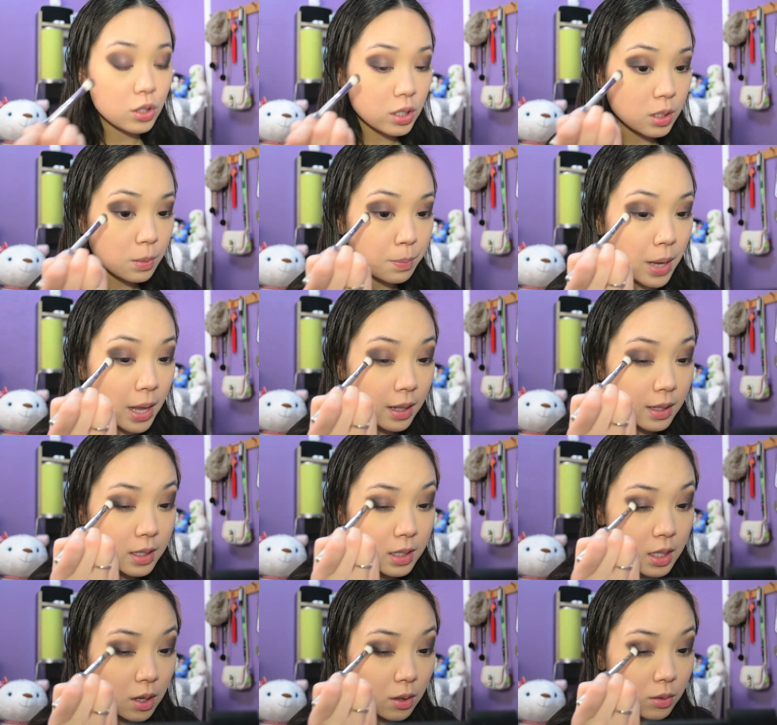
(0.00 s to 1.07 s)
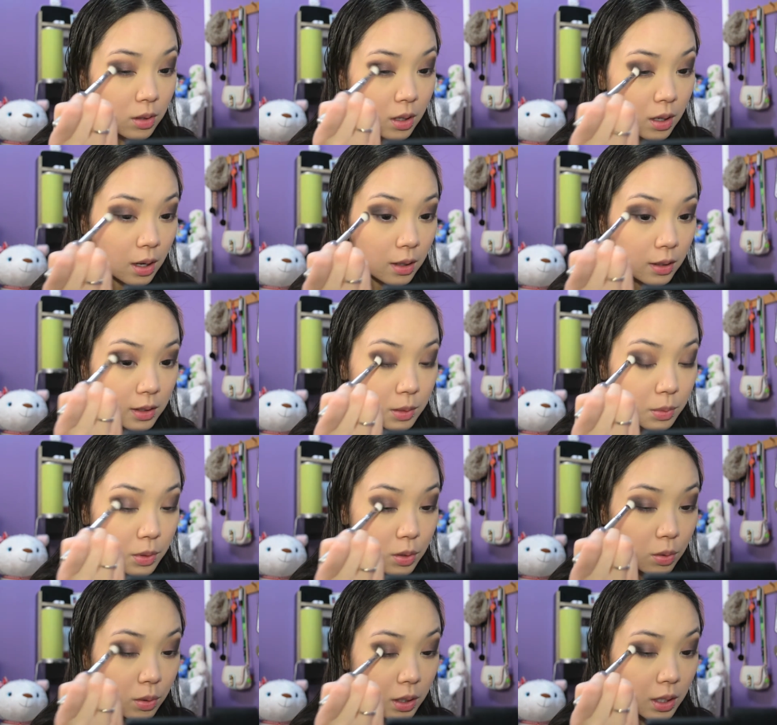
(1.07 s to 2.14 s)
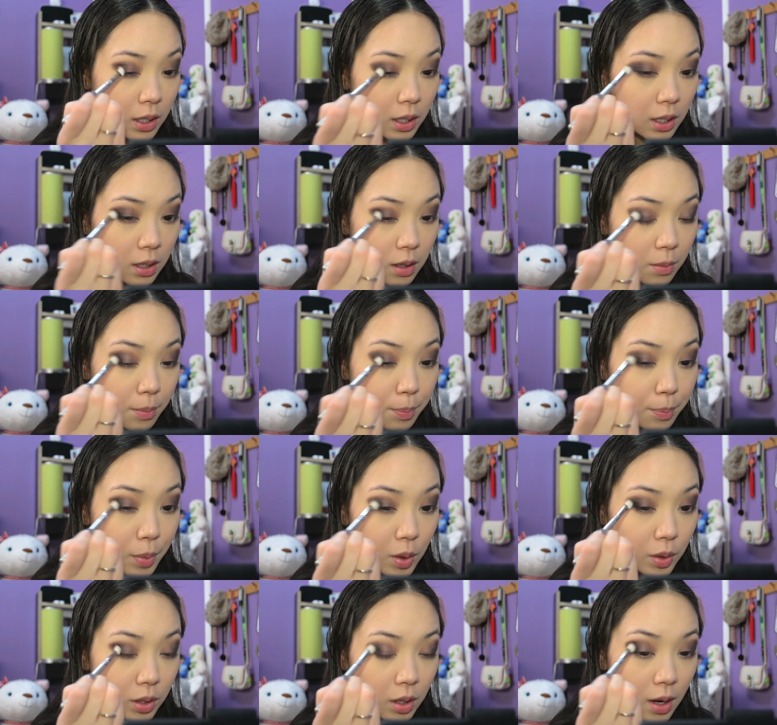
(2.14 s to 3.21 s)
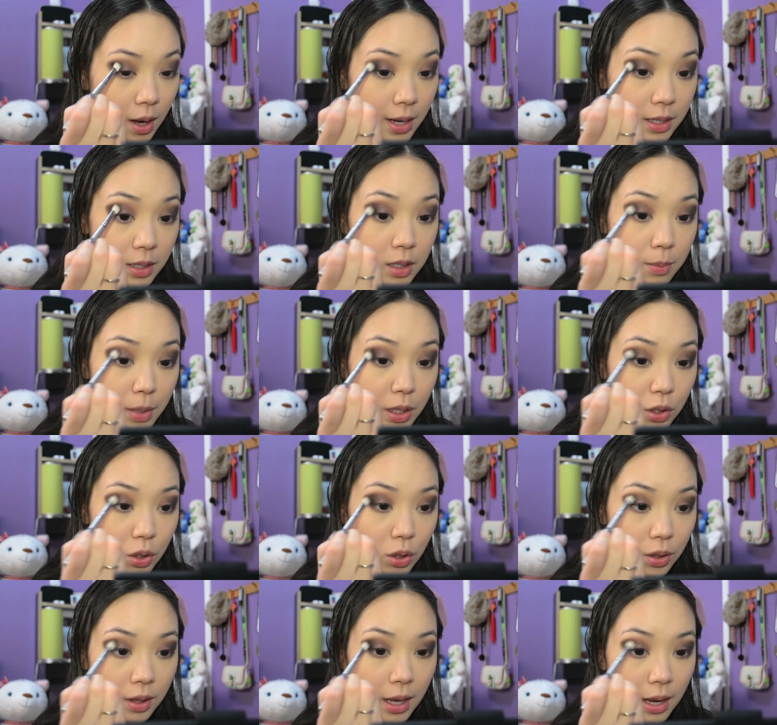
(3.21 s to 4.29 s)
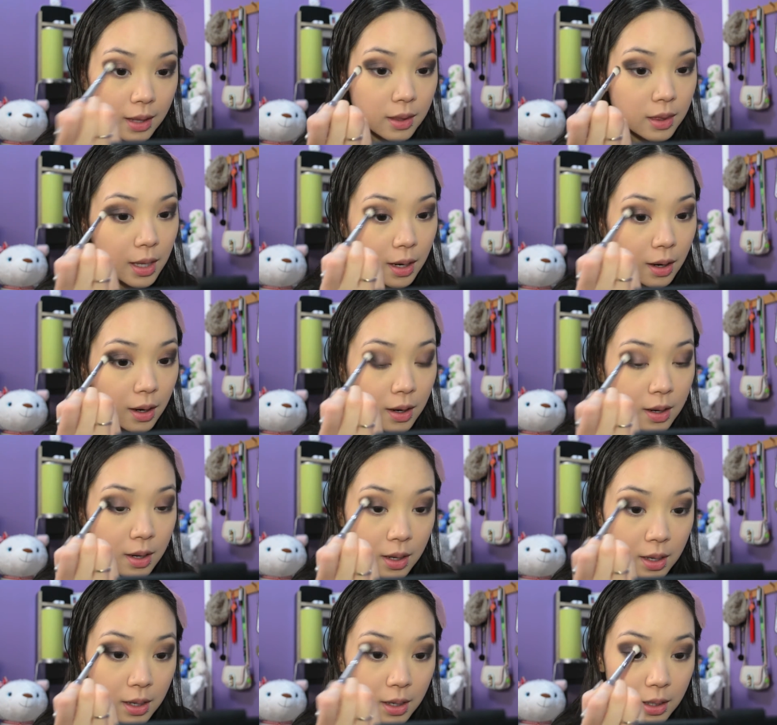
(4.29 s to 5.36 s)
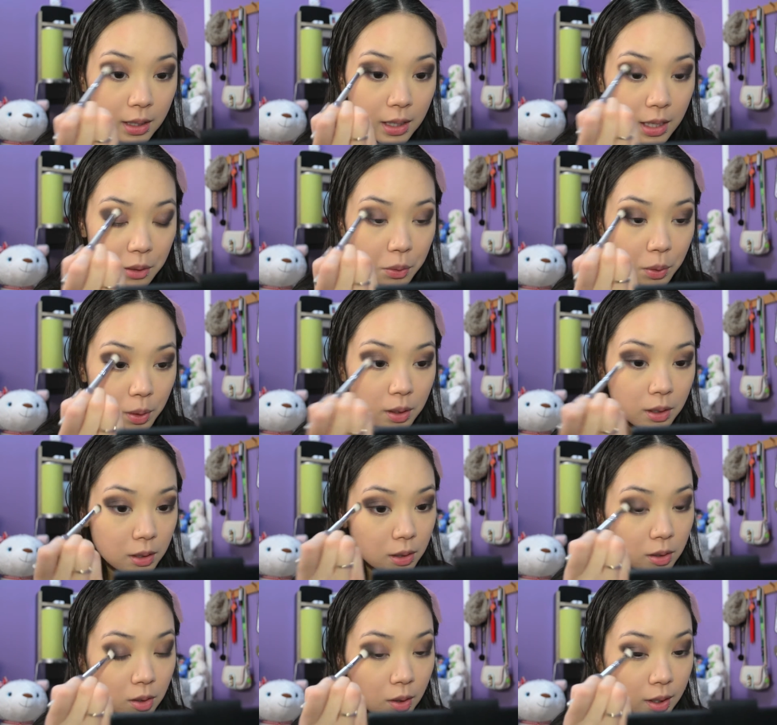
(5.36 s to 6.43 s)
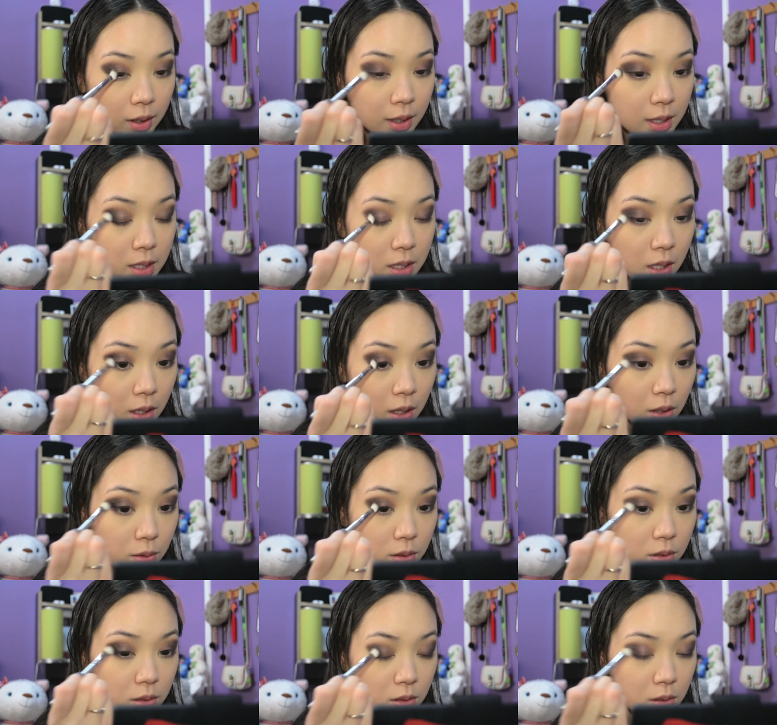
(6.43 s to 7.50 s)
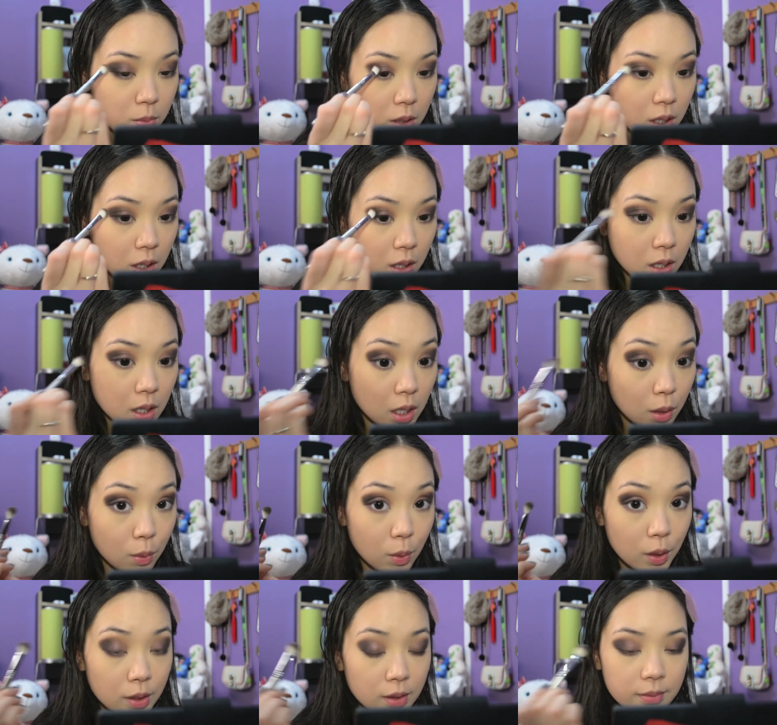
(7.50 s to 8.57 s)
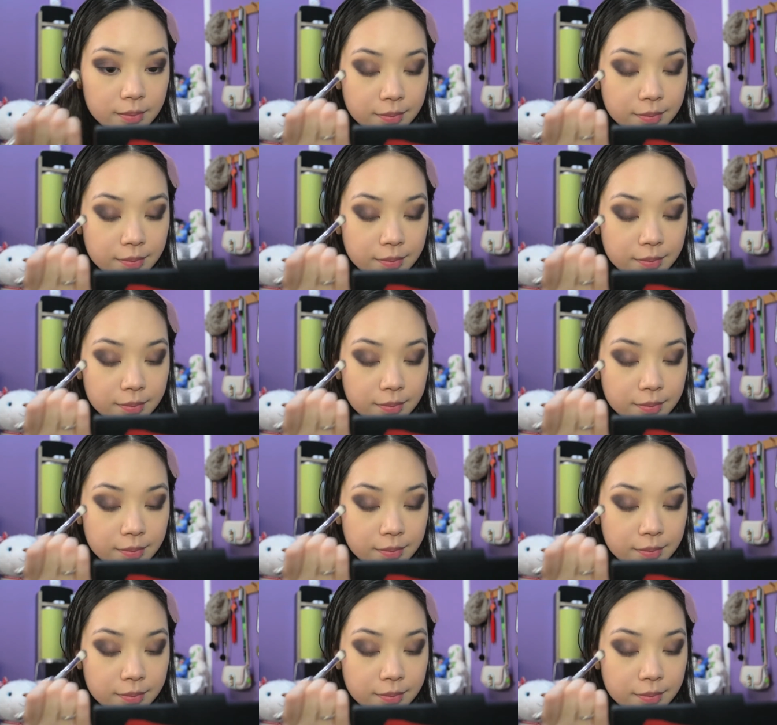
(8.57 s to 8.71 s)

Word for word: just balance out the colors between both your eyes to make sure that they're equal or at least close to being equal.